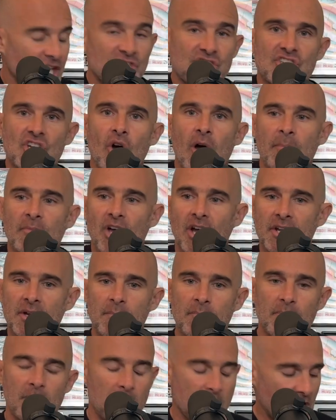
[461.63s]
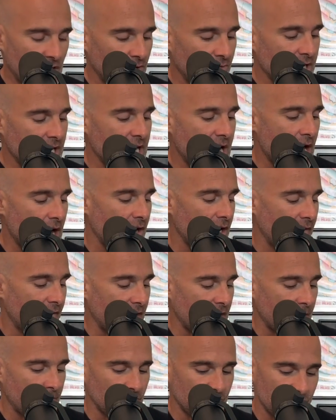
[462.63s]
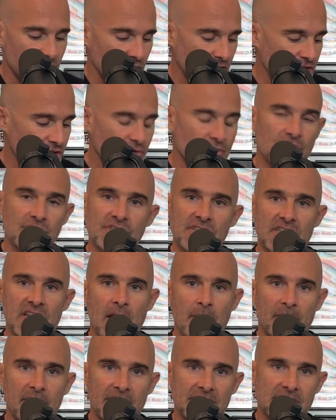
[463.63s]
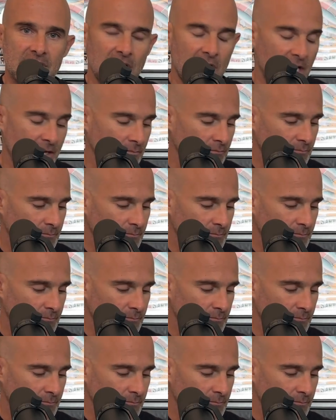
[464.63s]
so I'm kind of mellowing it out and then I'm introducing that bass line.